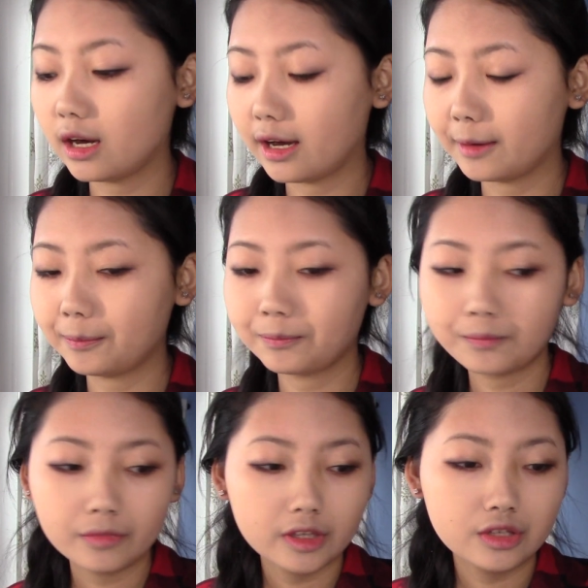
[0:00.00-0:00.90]
So
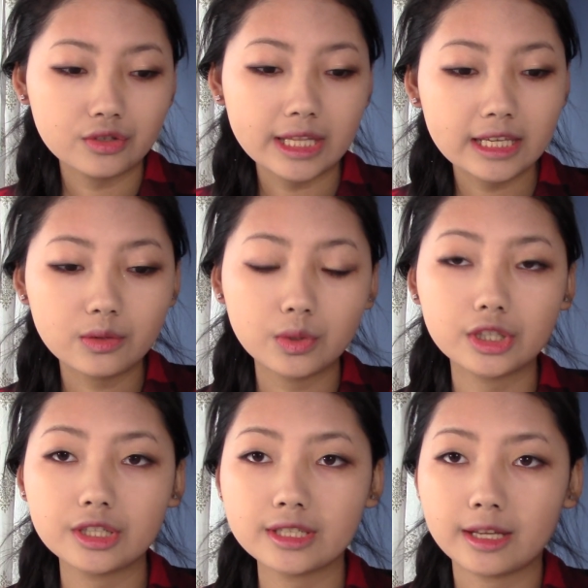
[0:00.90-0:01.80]
I did
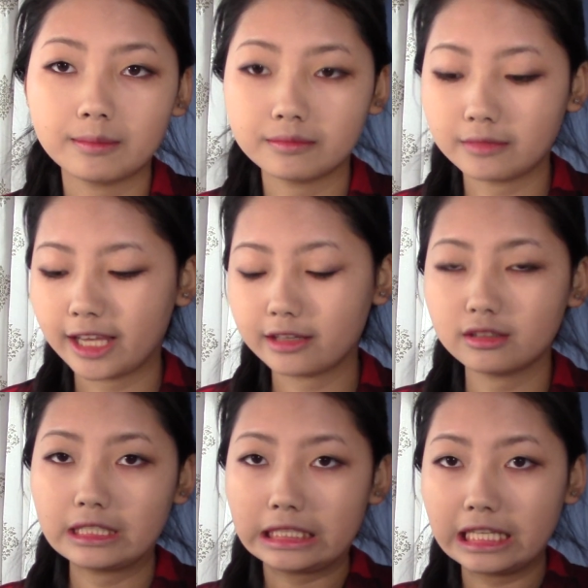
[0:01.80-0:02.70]
order some like
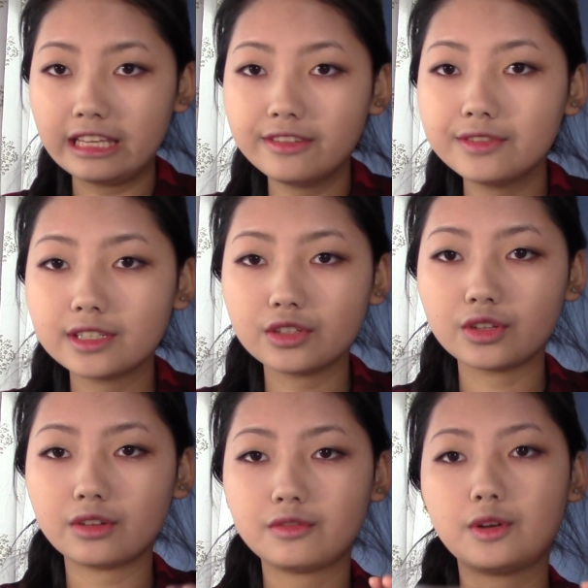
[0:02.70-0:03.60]
sleeves, you
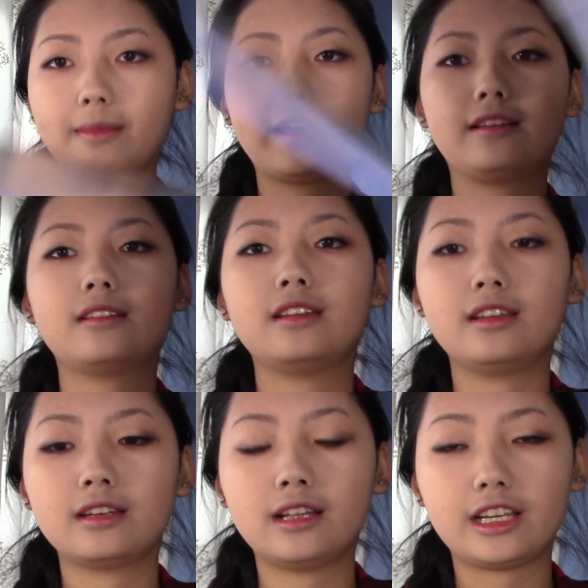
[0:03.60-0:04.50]
know, for my
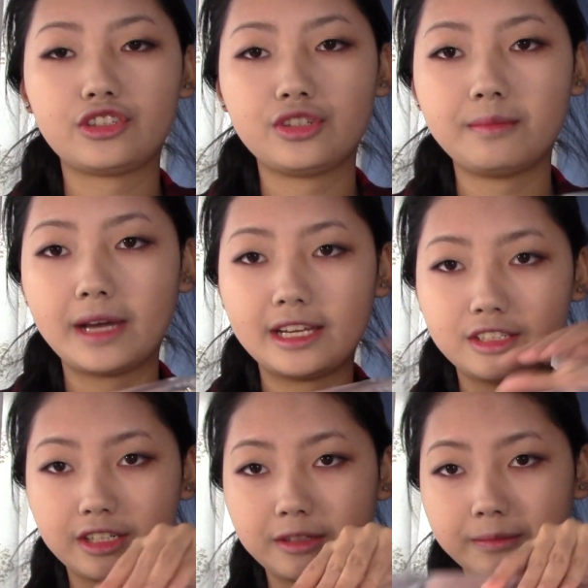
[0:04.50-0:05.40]
collection
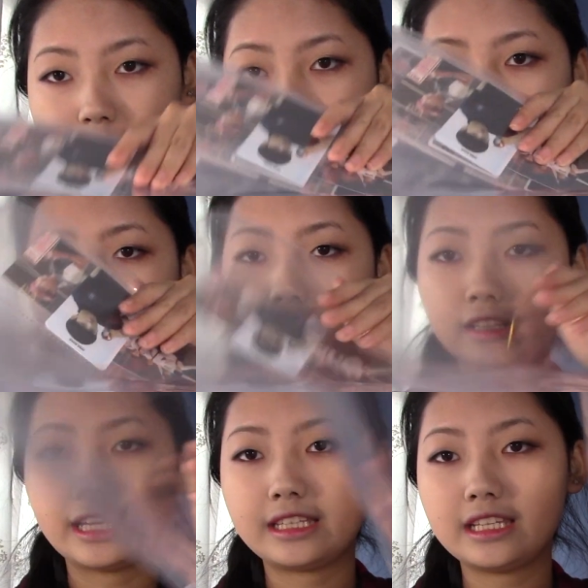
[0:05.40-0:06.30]
binder,
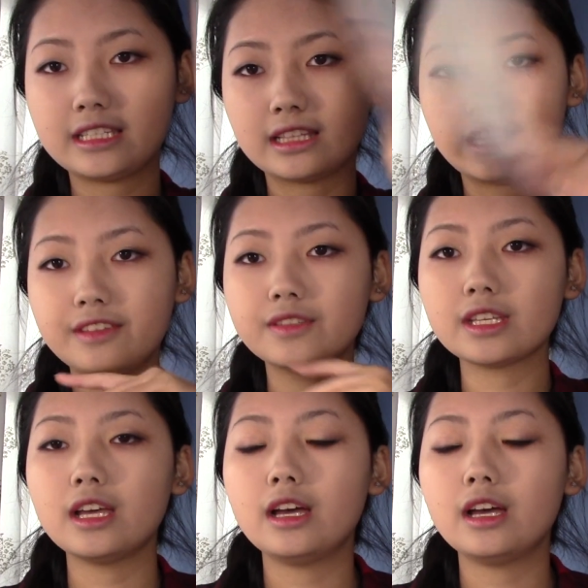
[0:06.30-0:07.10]
like these sleeves,